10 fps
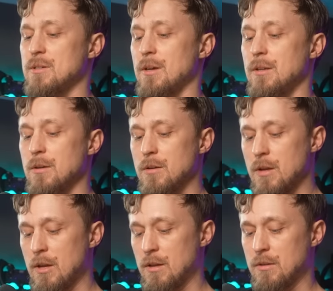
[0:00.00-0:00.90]
idea.
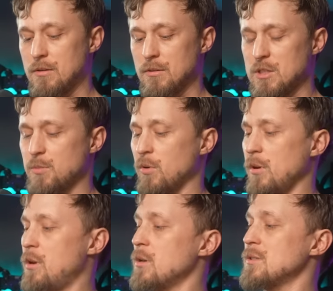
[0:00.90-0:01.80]
These
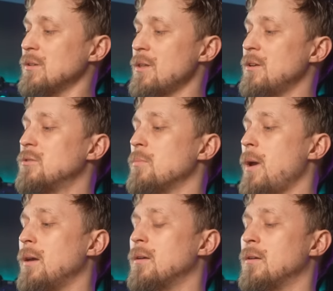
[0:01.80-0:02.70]
probably cost nothing to
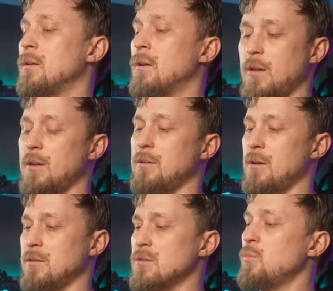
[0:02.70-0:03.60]
make and
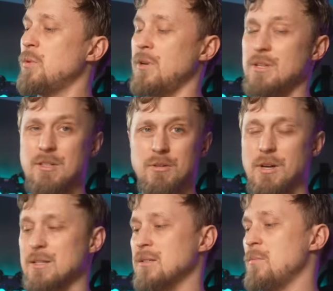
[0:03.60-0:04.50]
are super easy to
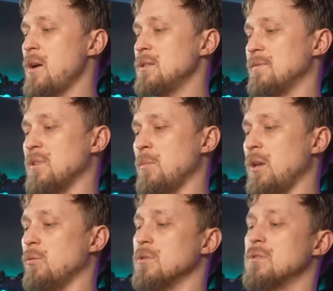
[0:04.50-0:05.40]
customize if
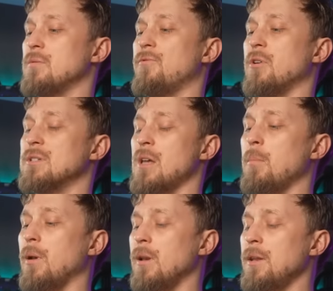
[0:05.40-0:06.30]
somebody wants, some, for
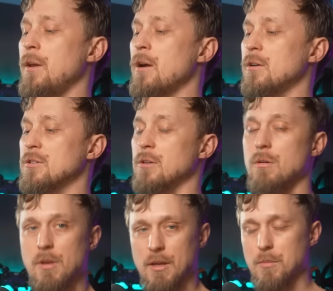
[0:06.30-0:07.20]
example, linear or so,
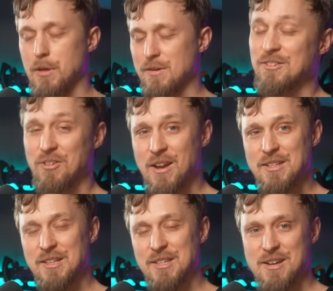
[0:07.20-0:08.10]
like me. Great
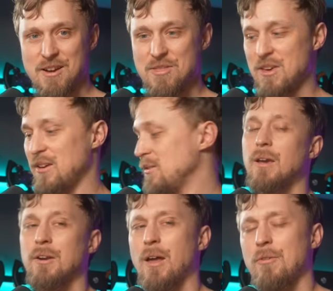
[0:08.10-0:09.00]
idea, I think.
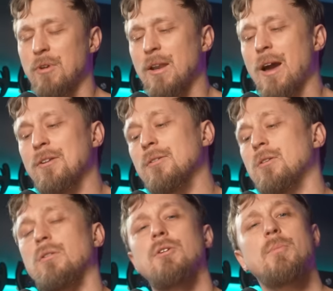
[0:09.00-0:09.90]
And really, I don't
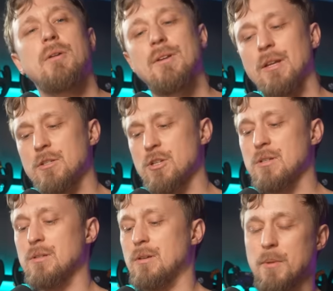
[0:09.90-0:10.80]
know a lot about
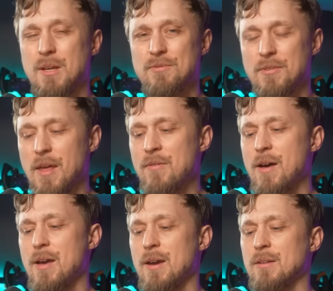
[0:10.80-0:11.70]
clutches, but I've never
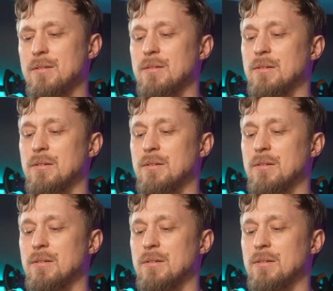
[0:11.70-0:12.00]
had